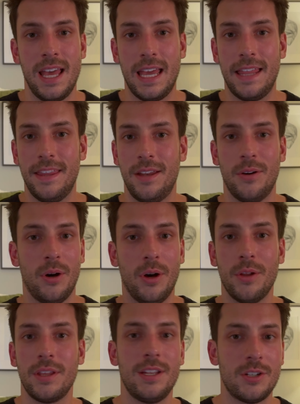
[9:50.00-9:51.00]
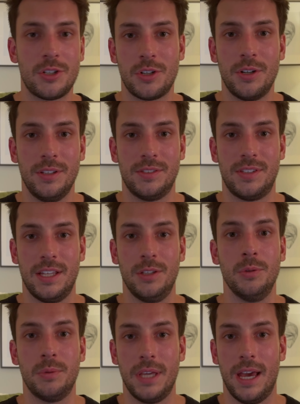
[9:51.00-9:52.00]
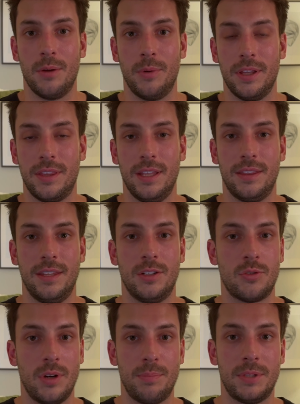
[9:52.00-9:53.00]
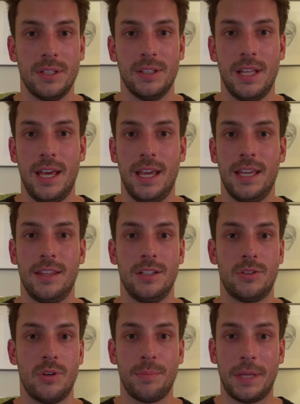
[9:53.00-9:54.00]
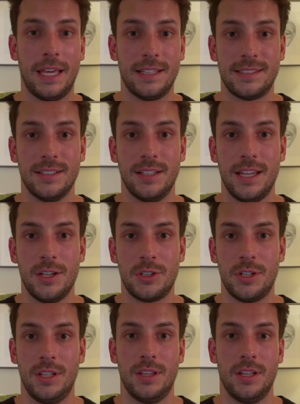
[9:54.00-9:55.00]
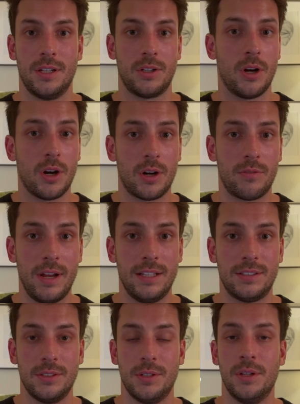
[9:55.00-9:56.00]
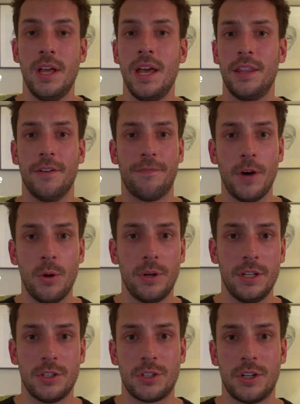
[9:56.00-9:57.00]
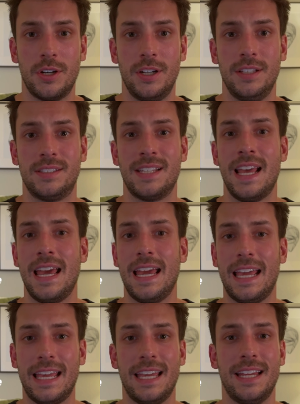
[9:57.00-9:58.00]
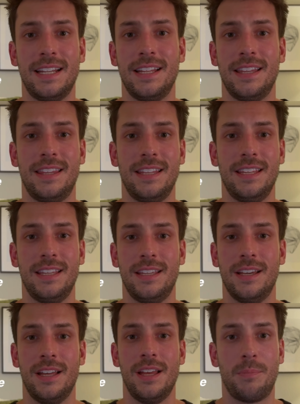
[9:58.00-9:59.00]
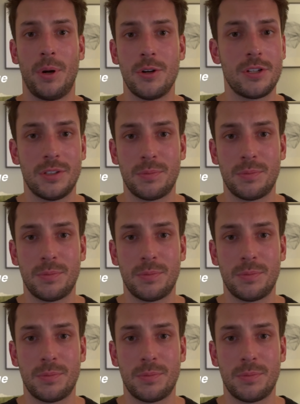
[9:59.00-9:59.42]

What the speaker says: And then all the insurance that you get with it, the trip delay, the trip cancellation, the car rental, the phone insurance, and the purchase